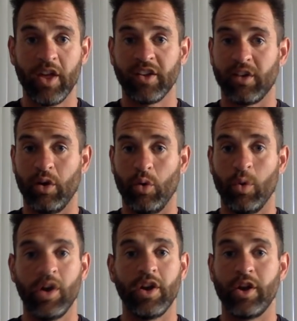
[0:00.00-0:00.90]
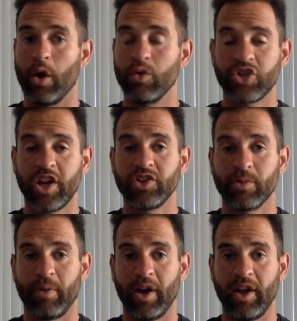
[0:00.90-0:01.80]
So don't change your
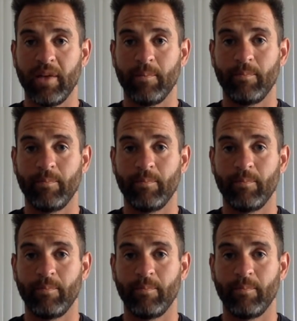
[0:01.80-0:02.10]
bite.